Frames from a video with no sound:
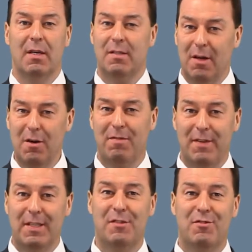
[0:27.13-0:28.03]
So
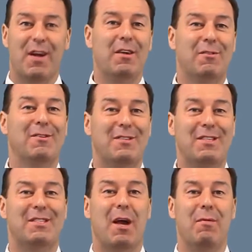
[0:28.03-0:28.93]
hopefully this training course
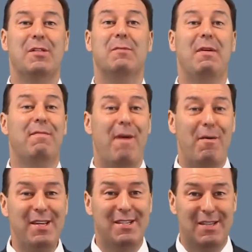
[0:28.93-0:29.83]
is going to be
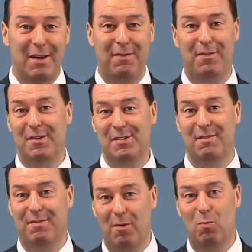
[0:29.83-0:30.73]
very
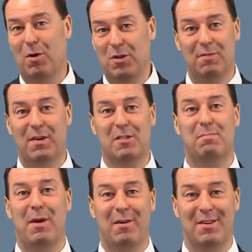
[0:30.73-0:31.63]
different from what you've
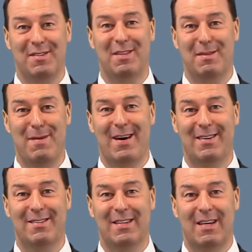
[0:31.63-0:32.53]
experienced in the
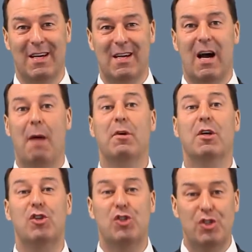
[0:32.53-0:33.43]
past. I'm
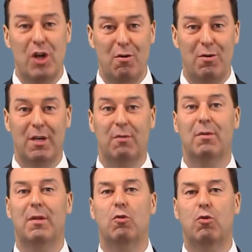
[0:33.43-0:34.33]
going to show
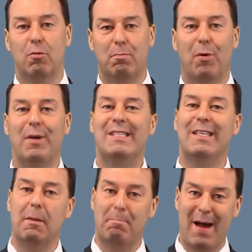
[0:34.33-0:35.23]
you the good points
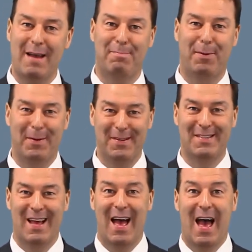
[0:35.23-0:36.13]
and the bad
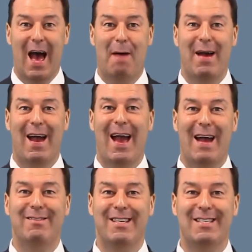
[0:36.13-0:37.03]
points about
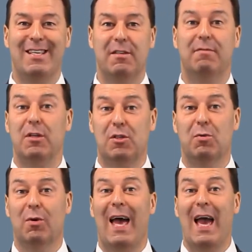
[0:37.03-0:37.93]
how these
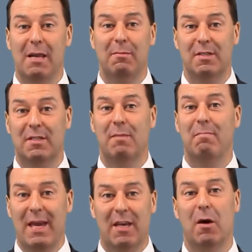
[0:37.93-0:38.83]
individual elements that
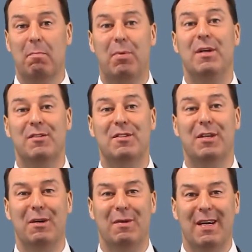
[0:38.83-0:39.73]
make up
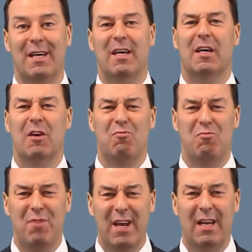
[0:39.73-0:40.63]
PRINCE2
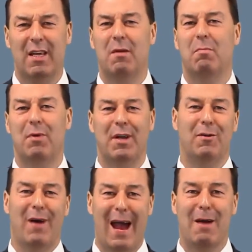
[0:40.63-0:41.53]
can really bring
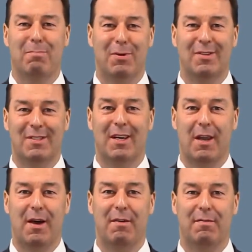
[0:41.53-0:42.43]
your output to
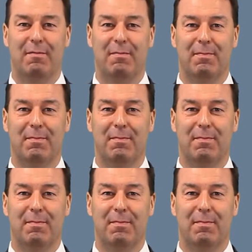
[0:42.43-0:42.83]
life.